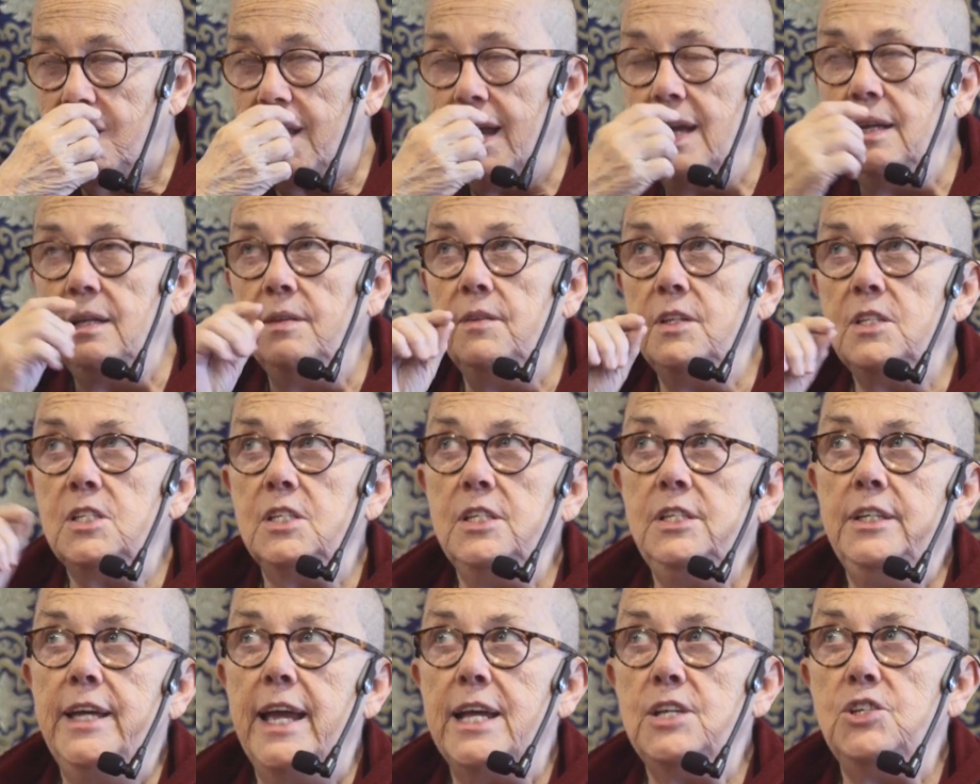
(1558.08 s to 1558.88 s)
And
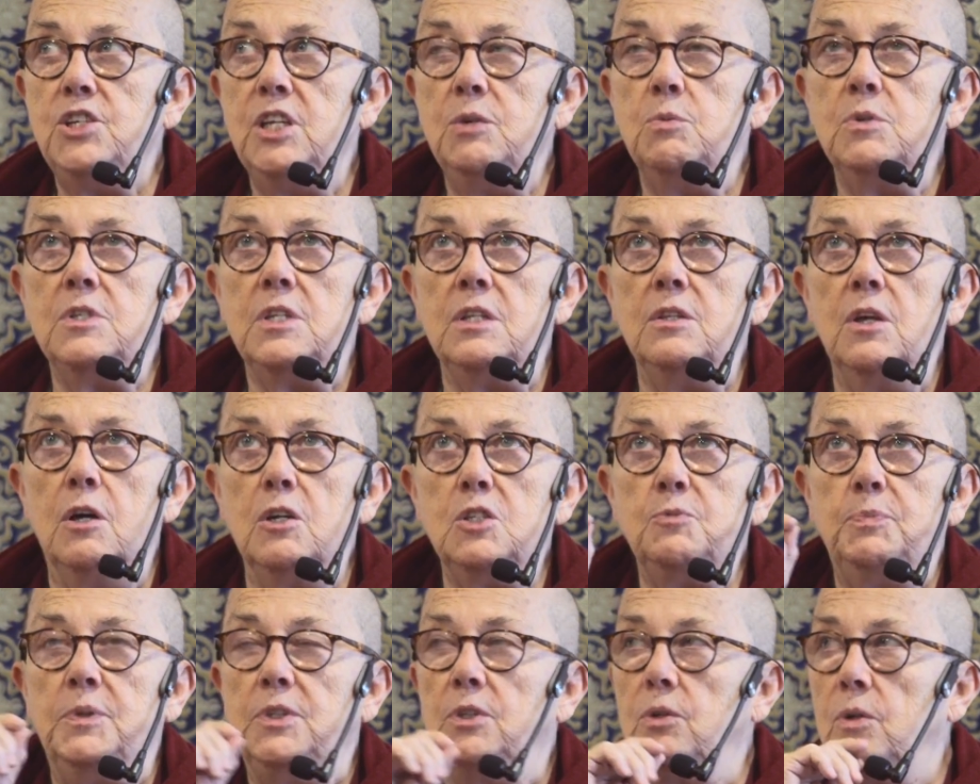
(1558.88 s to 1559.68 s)
this Geshe was in the
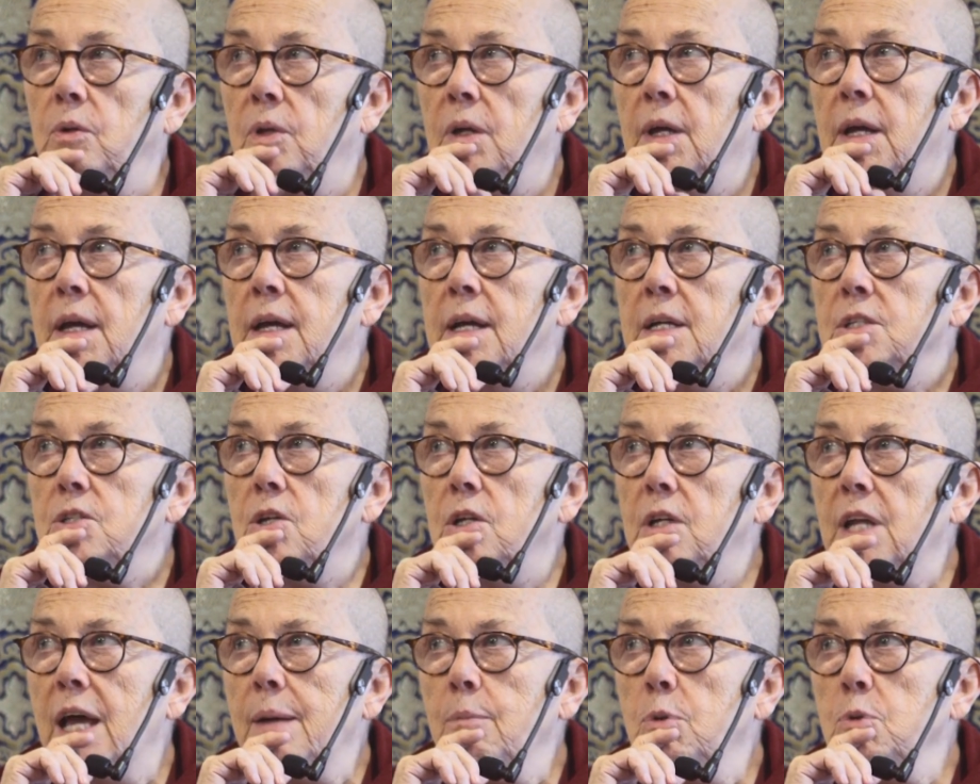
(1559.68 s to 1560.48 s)
hospital.
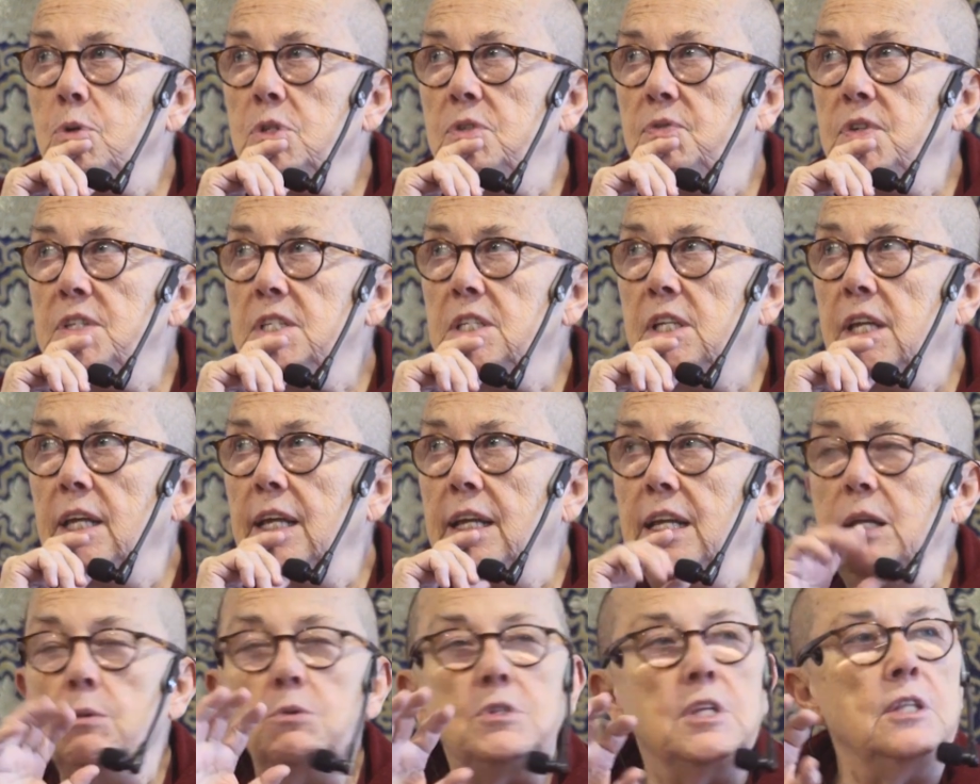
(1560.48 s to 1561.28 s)
So Lama was
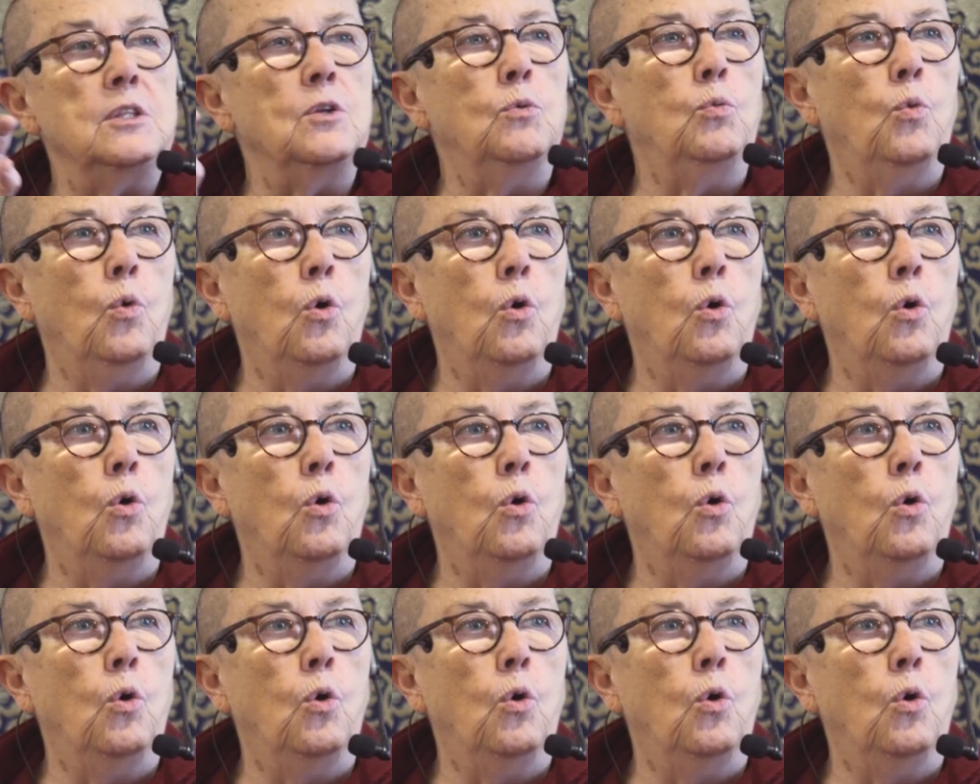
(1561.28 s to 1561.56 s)
visiting and he was in the